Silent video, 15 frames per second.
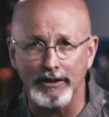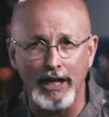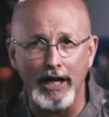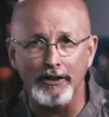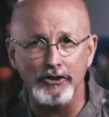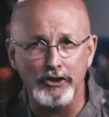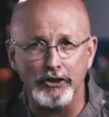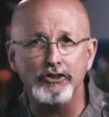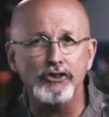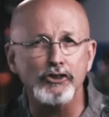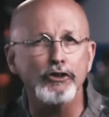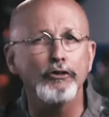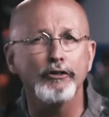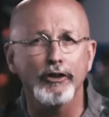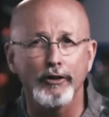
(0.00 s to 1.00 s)
not just
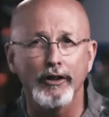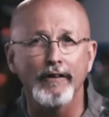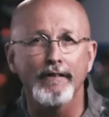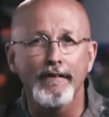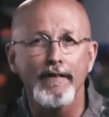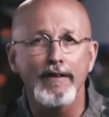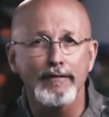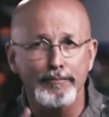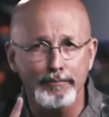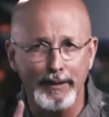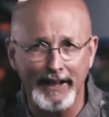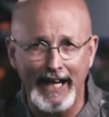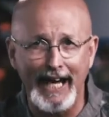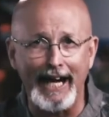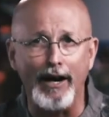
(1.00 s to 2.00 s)
to do it,
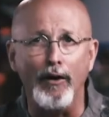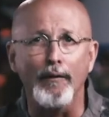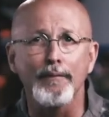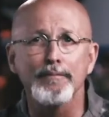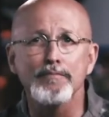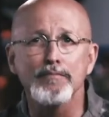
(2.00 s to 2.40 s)
but how.